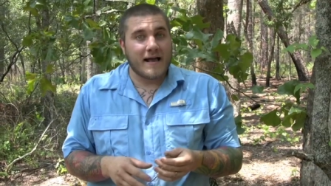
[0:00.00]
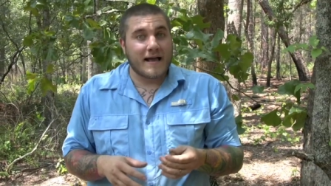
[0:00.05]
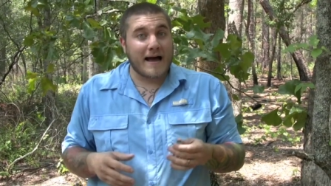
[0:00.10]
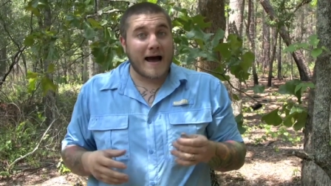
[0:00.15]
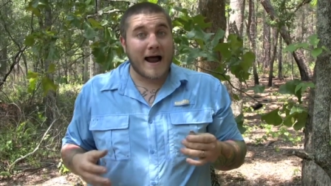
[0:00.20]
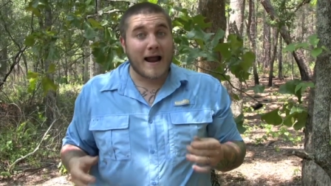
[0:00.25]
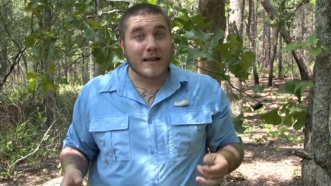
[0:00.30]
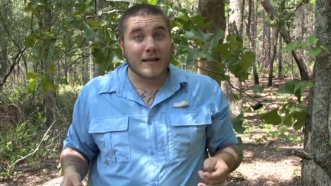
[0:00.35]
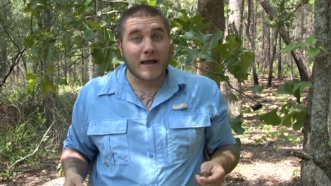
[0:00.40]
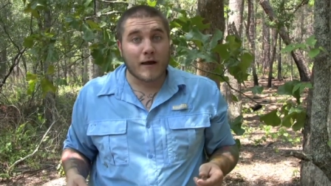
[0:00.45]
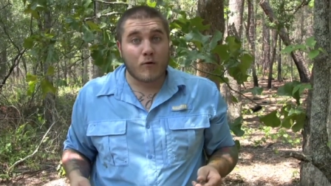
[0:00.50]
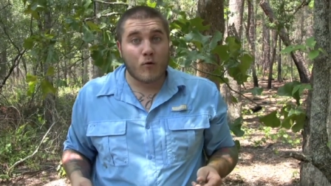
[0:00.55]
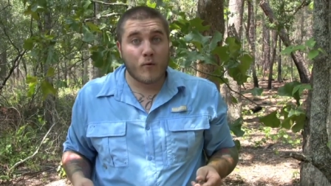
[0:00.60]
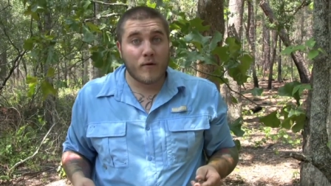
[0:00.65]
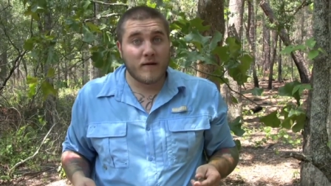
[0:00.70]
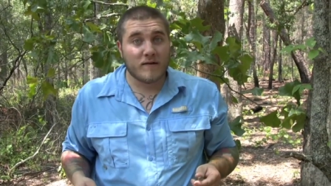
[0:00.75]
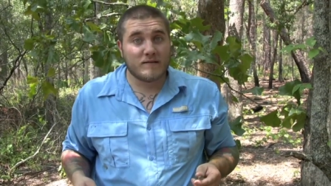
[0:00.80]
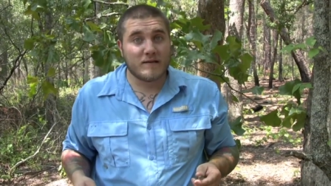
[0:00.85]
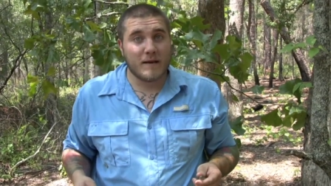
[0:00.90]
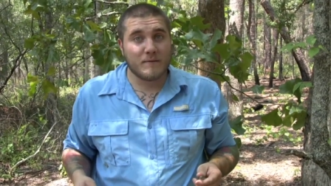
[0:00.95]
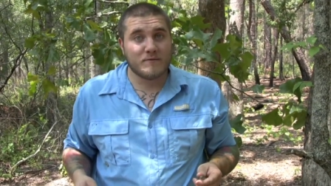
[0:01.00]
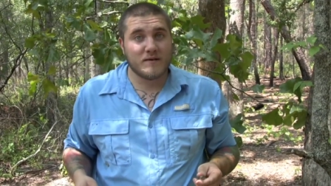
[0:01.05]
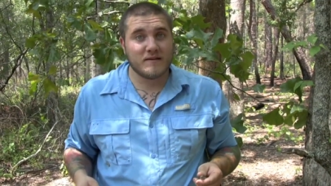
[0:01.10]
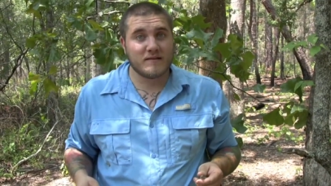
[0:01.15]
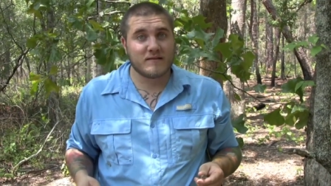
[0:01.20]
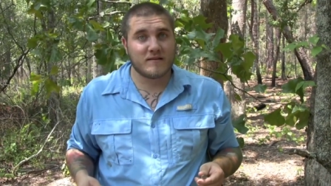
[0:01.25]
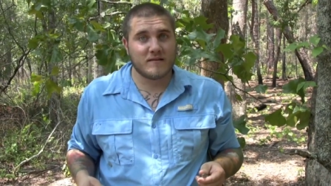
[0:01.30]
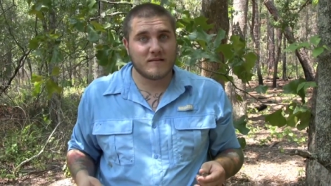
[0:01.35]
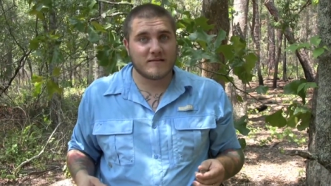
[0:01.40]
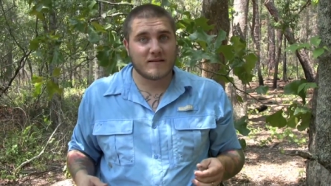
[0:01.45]
Kind of like when we accept
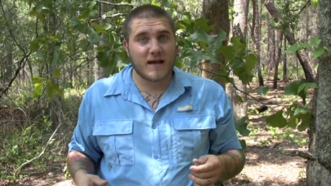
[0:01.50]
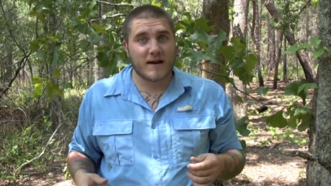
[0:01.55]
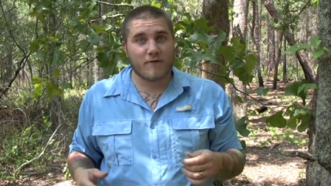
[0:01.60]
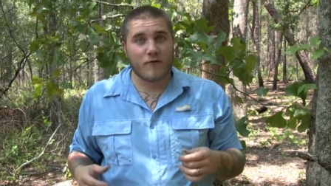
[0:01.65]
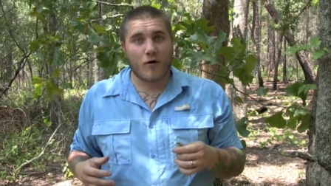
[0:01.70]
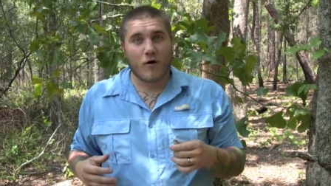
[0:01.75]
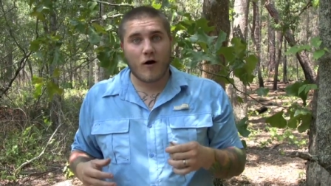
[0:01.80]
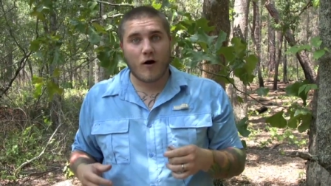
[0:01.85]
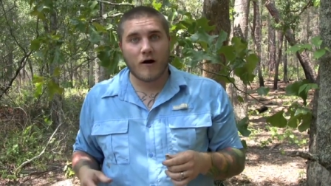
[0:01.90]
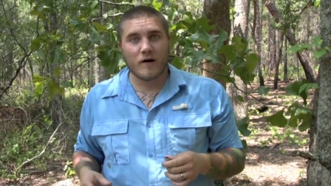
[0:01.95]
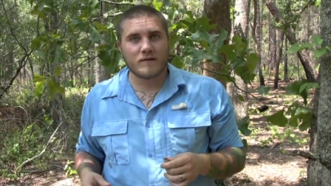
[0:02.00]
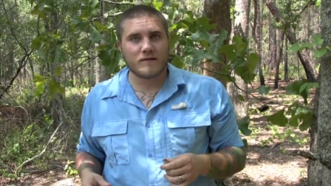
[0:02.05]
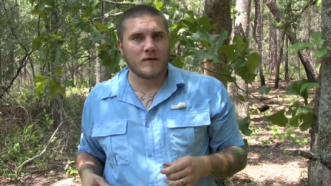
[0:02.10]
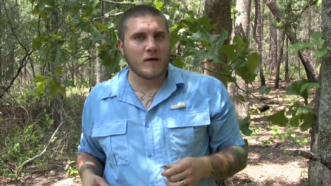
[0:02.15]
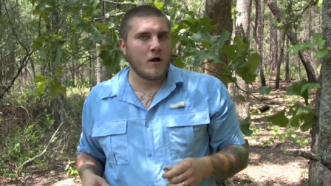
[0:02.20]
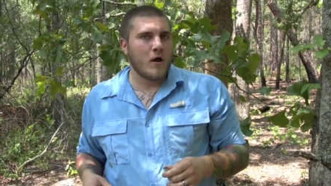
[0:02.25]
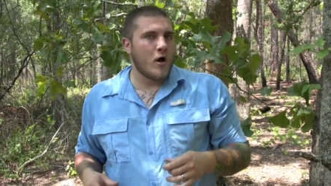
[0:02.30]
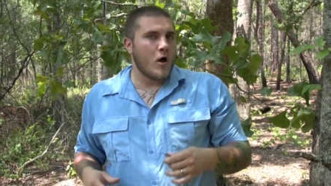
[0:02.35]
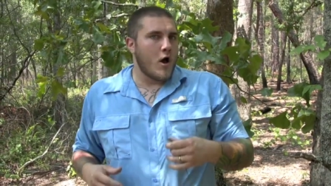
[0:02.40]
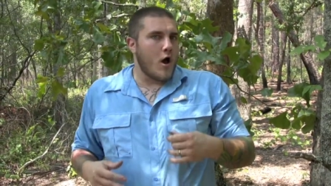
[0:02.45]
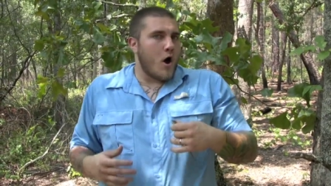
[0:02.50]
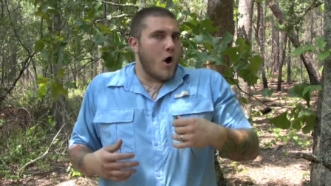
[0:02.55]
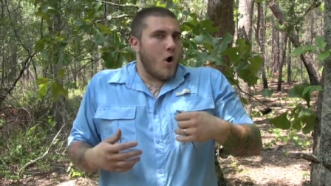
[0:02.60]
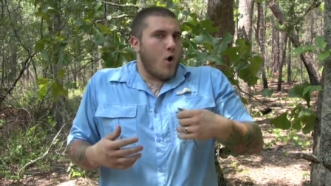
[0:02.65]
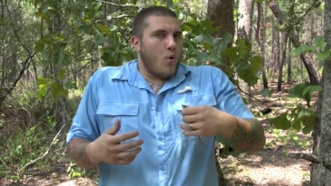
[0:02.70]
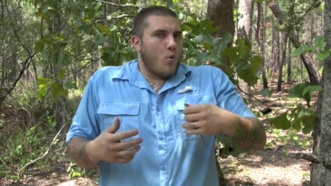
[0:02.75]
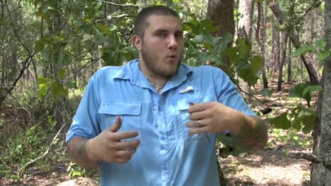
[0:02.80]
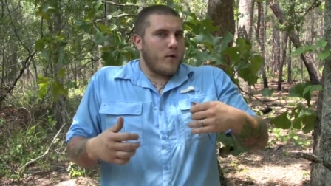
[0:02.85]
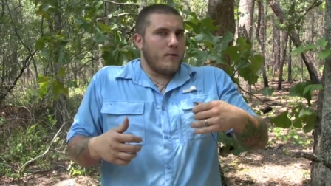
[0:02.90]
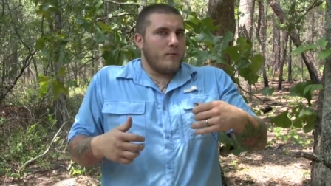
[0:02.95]
Jesus inside of our hearts,
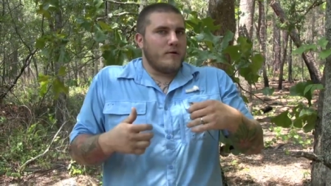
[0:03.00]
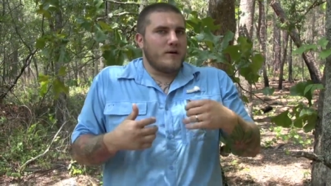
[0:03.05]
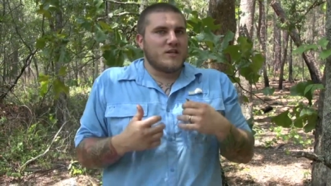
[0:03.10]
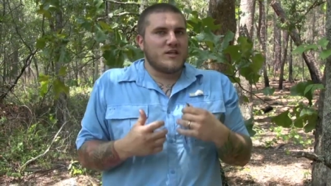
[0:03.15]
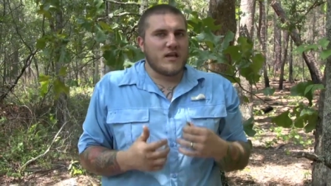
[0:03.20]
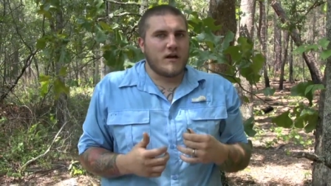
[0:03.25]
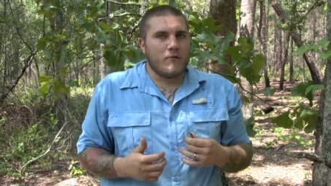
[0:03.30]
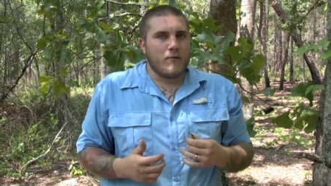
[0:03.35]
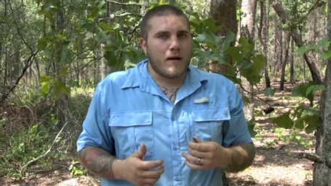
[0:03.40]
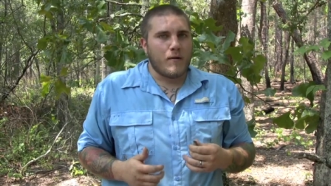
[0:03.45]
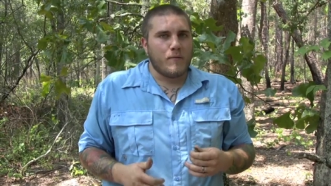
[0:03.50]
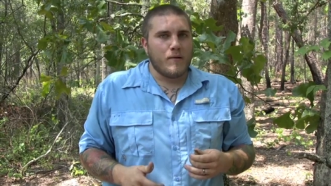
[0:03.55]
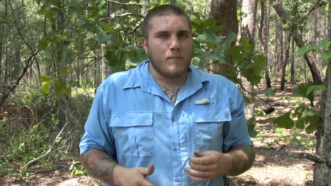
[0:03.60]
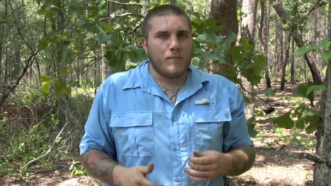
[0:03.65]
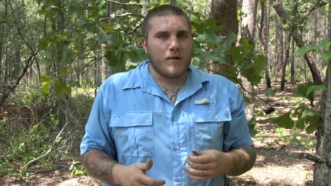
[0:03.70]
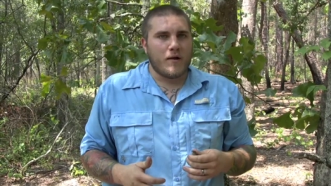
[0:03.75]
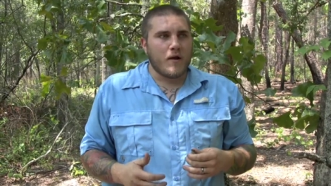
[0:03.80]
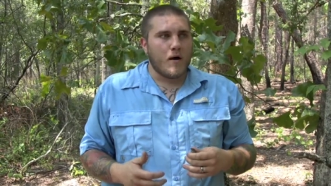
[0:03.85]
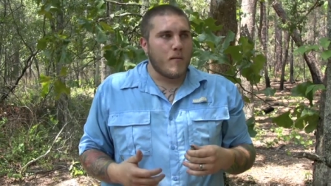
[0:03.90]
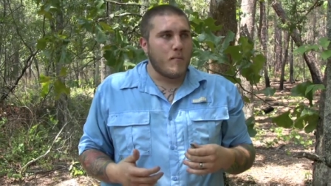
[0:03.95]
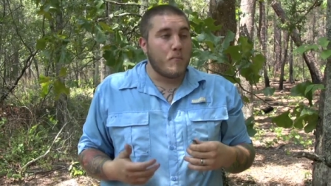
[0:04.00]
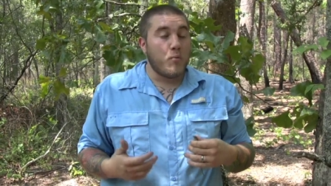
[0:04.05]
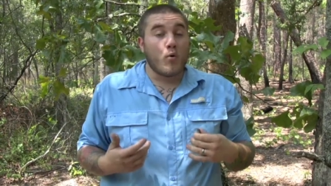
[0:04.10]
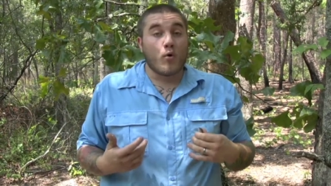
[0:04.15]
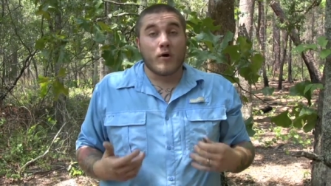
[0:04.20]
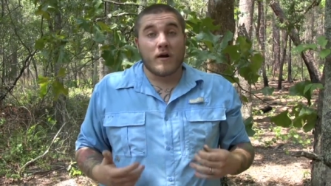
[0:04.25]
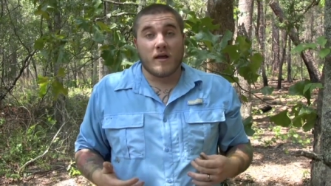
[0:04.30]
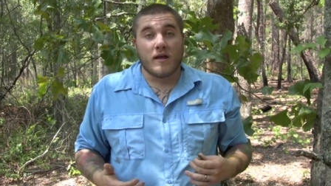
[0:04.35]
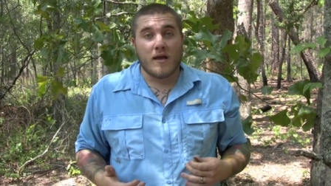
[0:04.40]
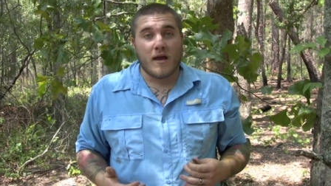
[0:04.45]
we regenerate, we become
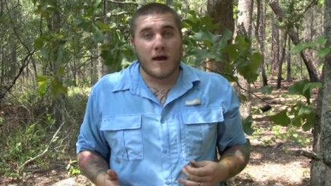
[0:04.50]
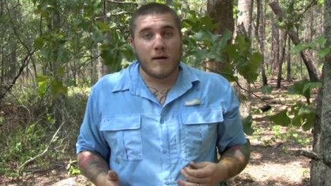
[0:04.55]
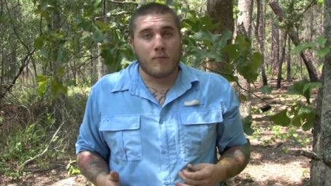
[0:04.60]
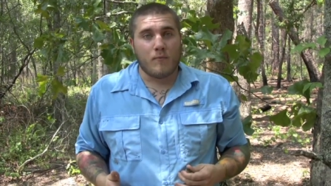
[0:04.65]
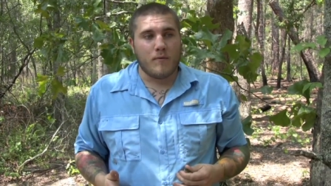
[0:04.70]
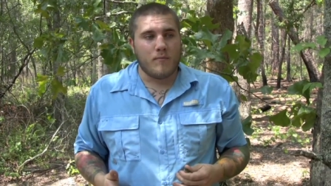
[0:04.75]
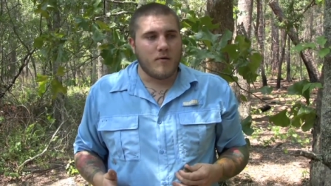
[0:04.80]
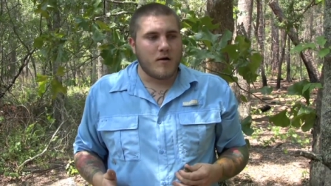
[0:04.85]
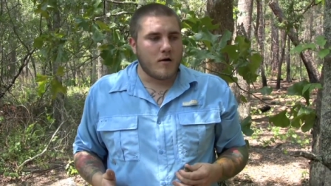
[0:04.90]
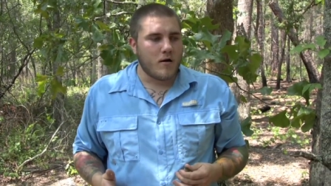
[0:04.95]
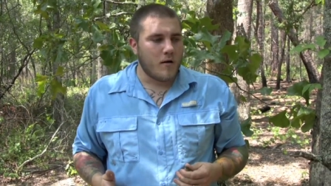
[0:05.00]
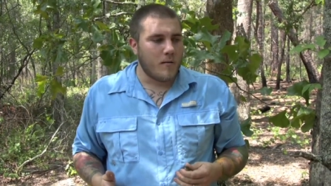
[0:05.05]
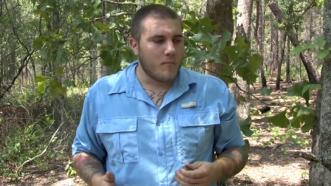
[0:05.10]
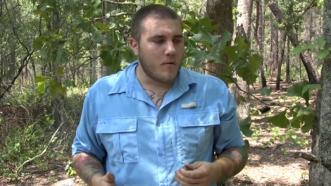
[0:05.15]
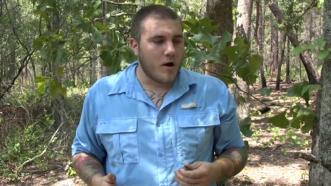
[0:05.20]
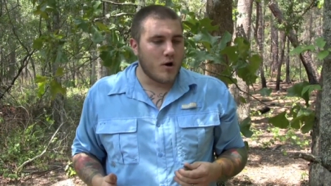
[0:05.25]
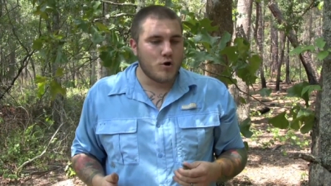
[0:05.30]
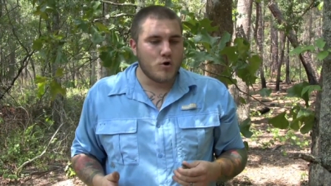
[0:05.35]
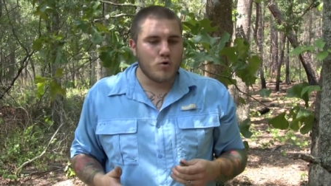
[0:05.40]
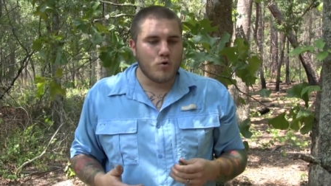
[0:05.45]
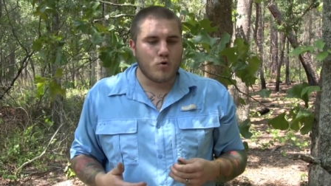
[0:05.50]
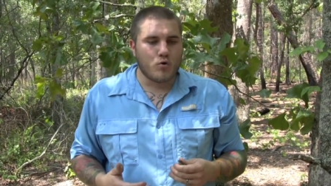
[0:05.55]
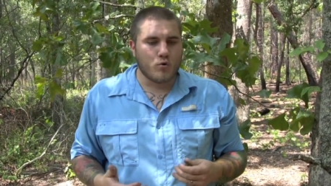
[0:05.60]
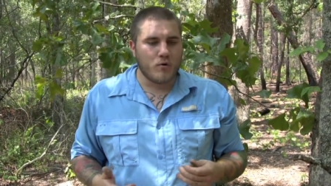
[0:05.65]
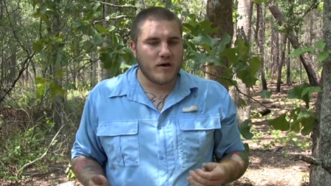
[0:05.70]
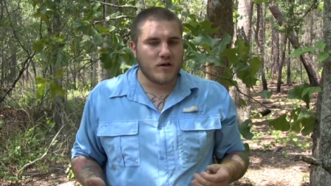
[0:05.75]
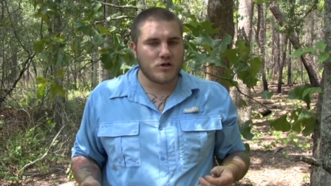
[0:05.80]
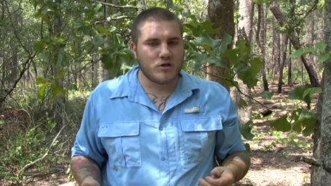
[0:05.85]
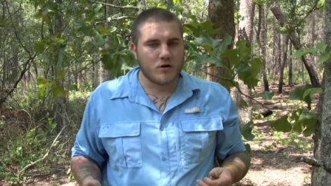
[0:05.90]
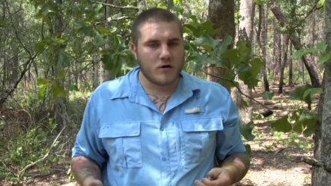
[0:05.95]
born again, we become a new
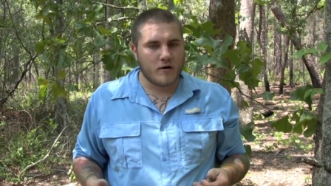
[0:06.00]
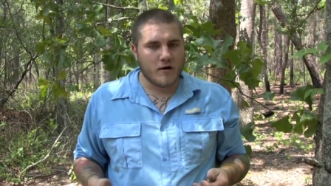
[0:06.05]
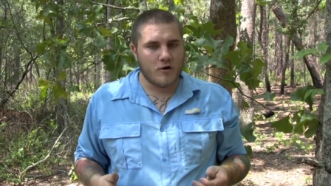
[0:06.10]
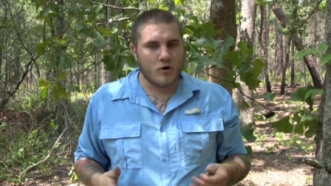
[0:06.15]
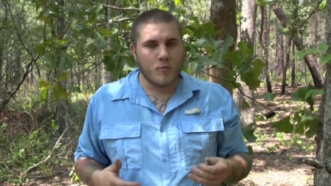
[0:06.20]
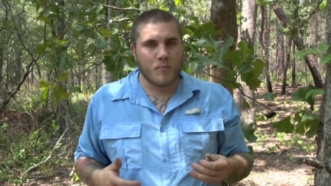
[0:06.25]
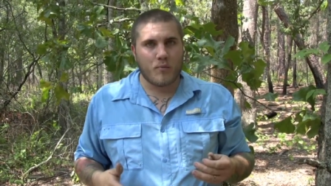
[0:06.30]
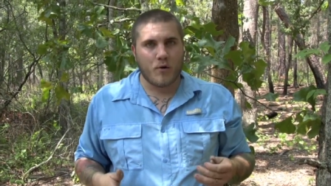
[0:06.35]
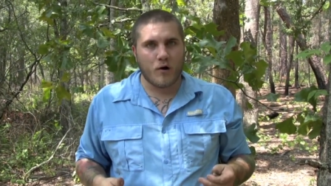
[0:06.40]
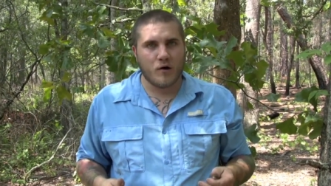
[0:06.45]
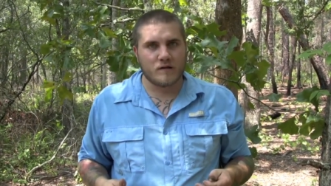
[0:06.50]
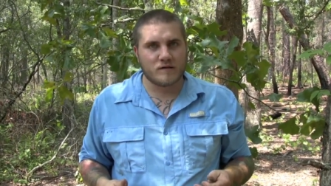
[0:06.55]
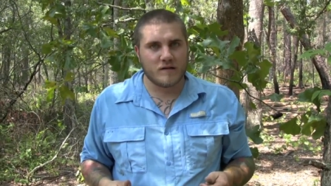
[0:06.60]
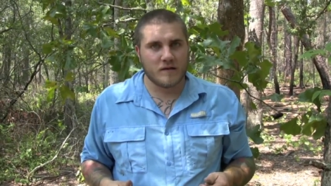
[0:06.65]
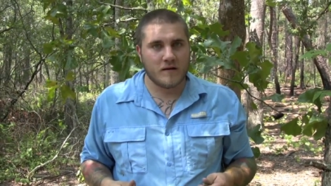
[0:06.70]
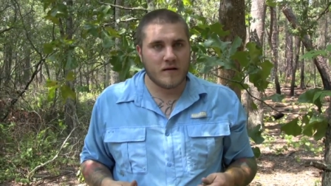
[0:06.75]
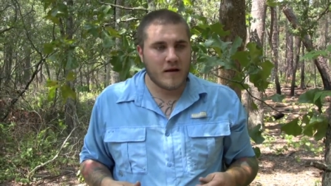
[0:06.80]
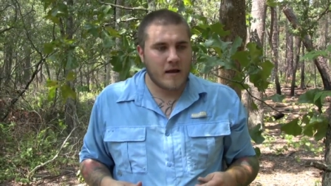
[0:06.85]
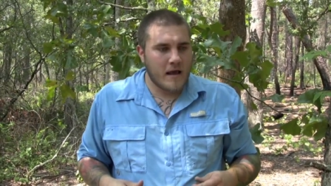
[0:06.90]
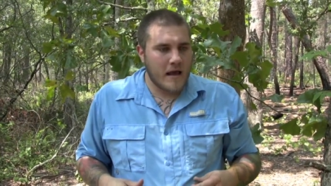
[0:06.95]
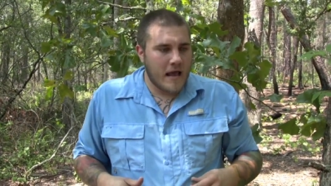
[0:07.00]
creature and a new person.